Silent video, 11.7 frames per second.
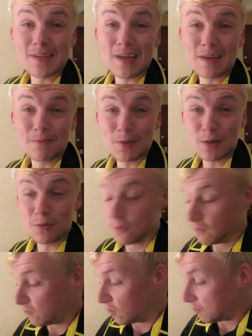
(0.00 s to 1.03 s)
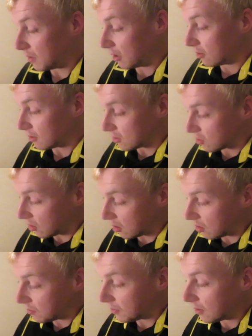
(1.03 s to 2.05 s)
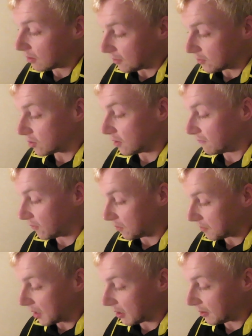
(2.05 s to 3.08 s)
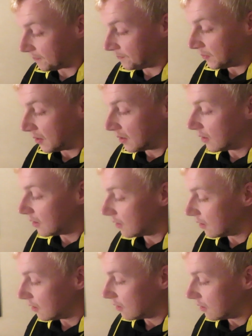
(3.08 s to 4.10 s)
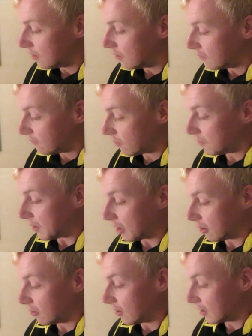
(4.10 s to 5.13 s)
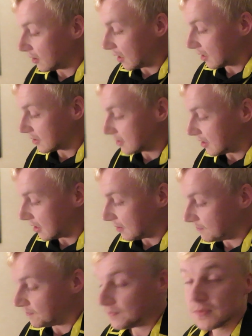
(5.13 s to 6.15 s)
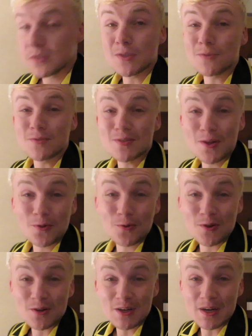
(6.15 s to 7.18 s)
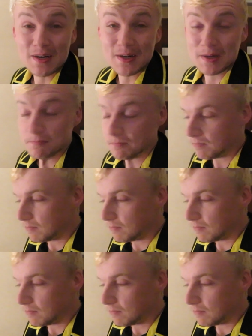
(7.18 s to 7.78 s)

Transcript: today. We do Fort Myer Latrobe, Latrobe Fort Myer, Fort Myer Atlantic City. So another long day today,